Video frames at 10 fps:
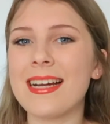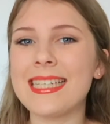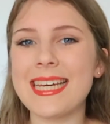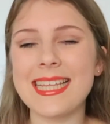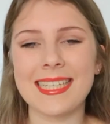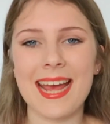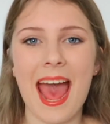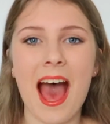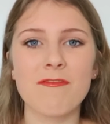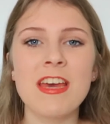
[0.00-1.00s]
idea that I
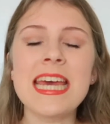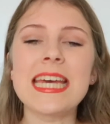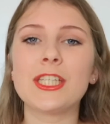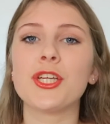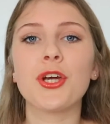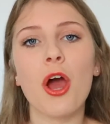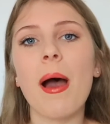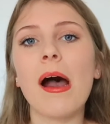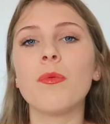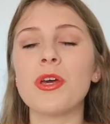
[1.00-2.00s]
have is to go
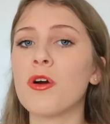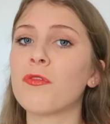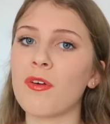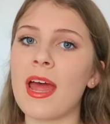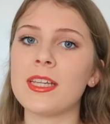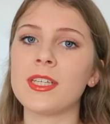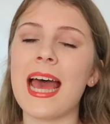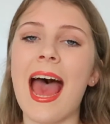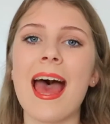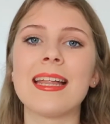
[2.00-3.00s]
out with your friends
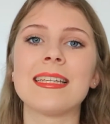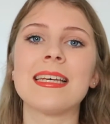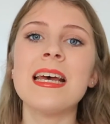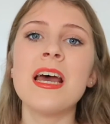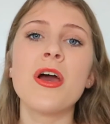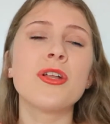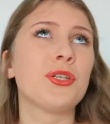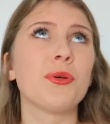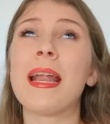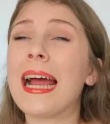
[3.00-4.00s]
and
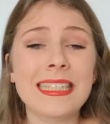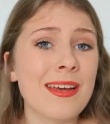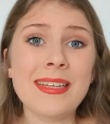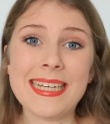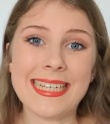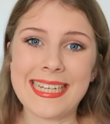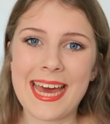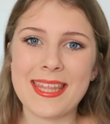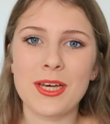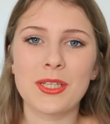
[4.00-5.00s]
do an activity
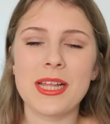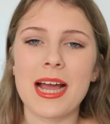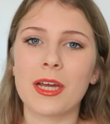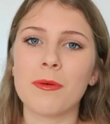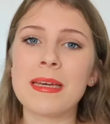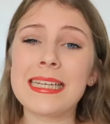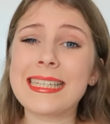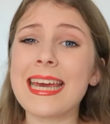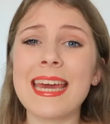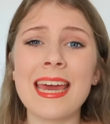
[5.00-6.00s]
together. So that can be
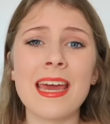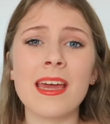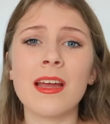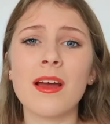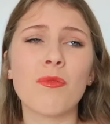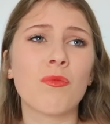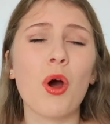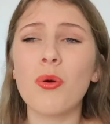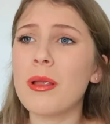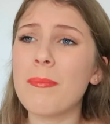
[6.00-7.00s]
skiing,
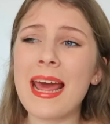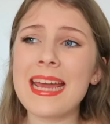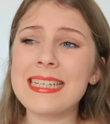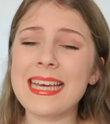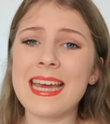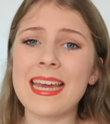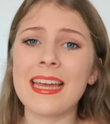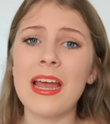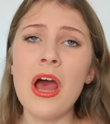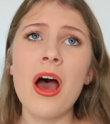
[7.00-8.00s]

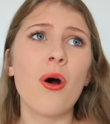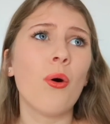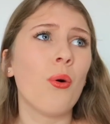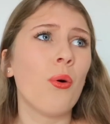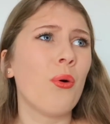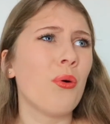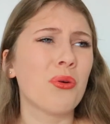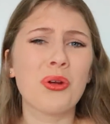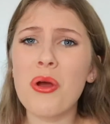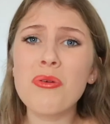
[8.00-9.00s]
rollerblading,
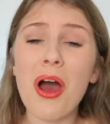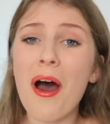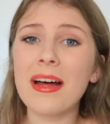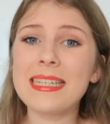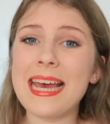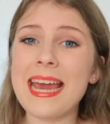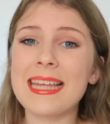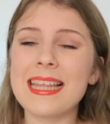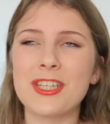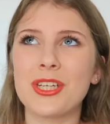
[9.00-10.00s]
or
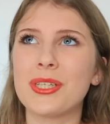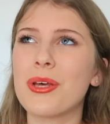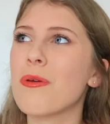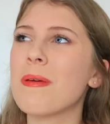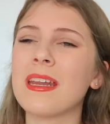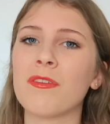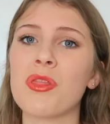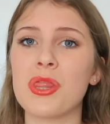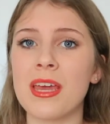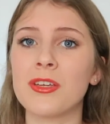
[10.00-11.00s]
go-karting. There's just so many
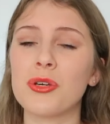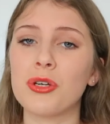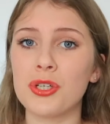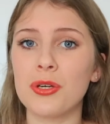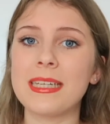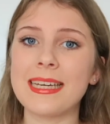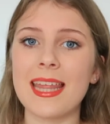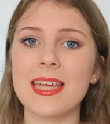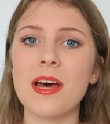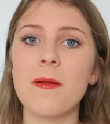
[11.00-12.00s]
different things you could do
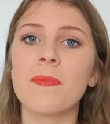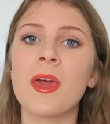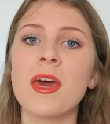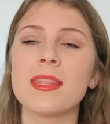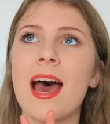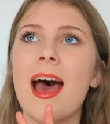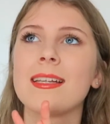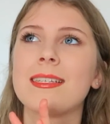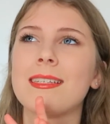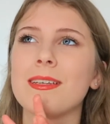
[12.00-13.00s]
together
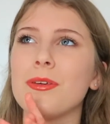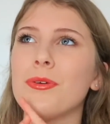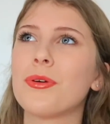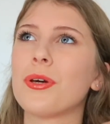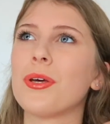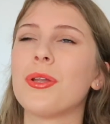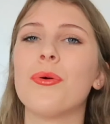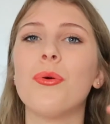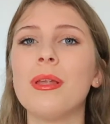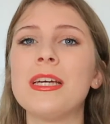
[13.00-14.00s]
that you can
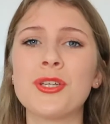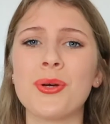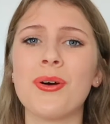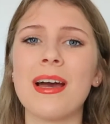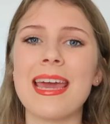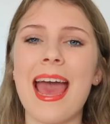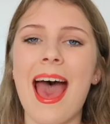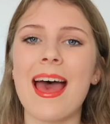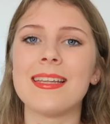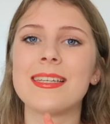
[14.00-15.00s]
all enjoy,
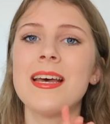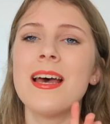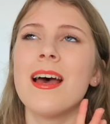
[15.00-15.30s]
and